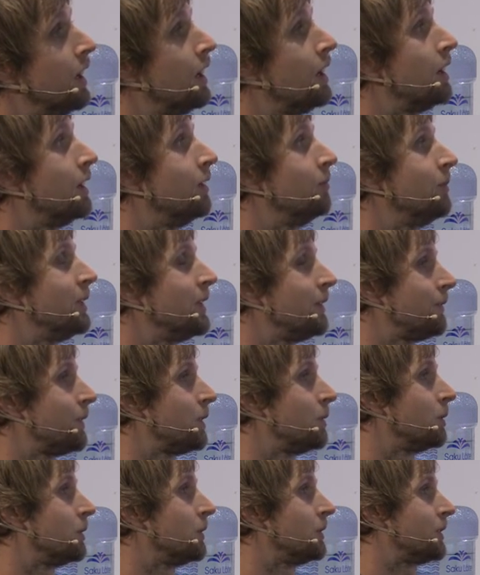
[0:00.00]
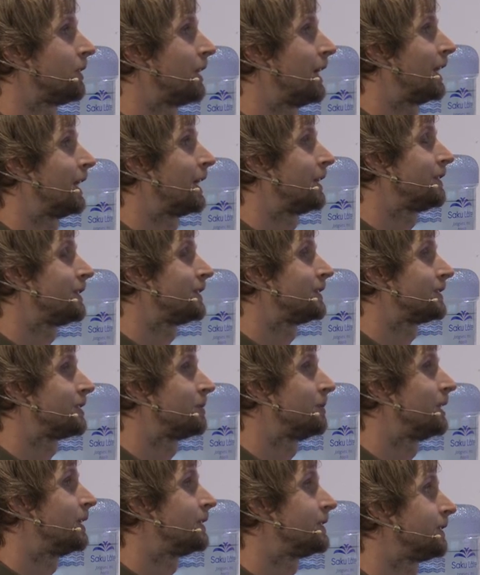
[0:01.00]
Um, but a few also highlight the
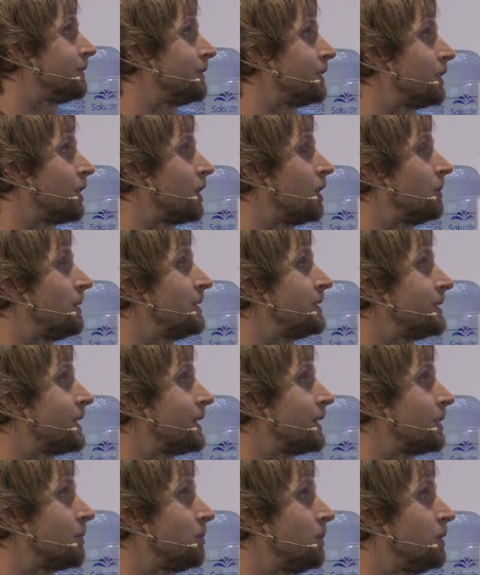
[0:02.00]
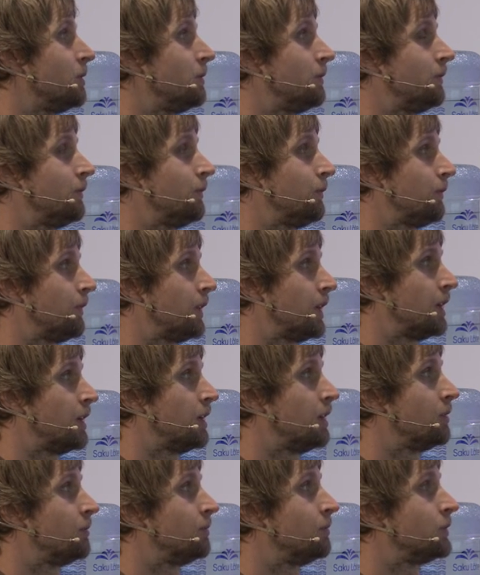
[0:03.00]
instability of the carbon sink, both
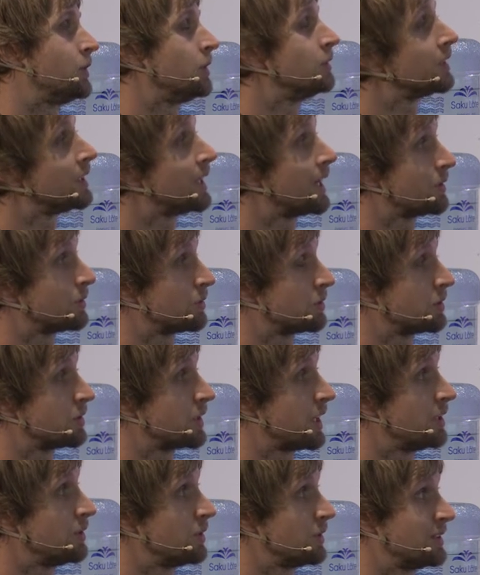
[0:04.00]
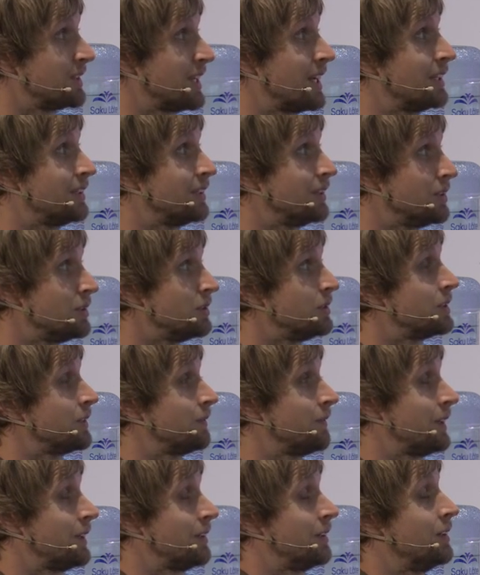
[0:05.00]
um, due to natural changes and those
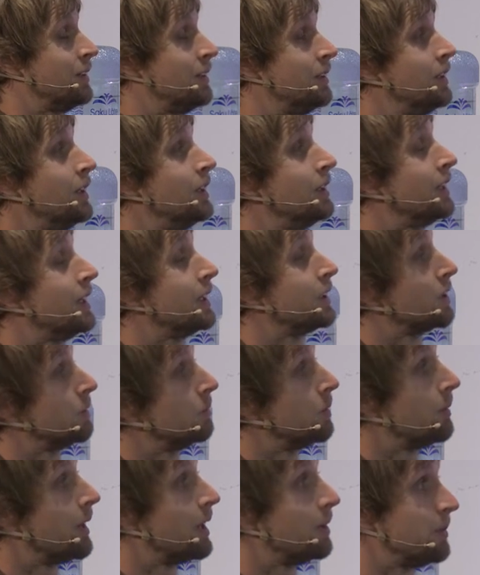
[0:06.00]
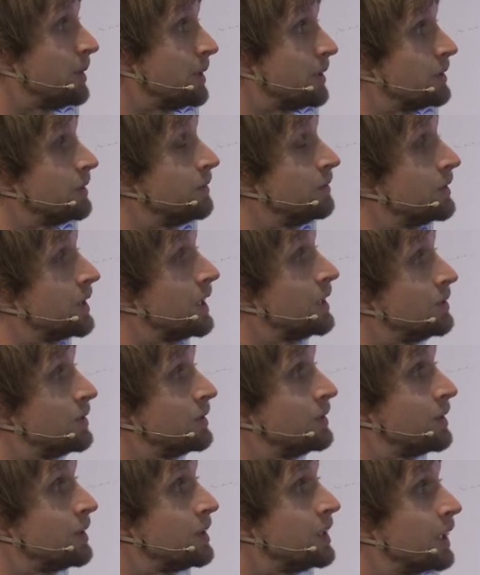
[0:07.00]
effect that come about because of
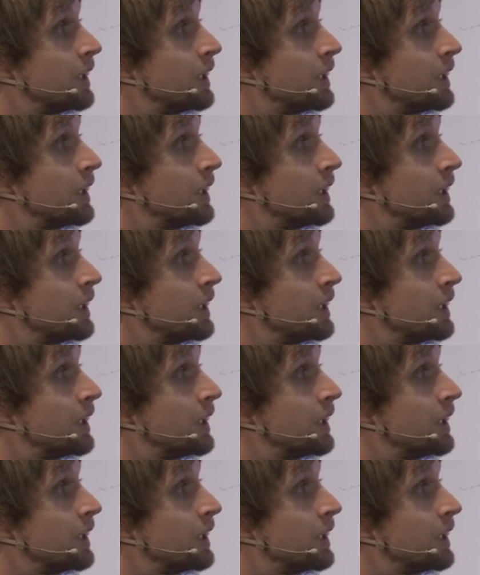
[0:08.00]
changes to the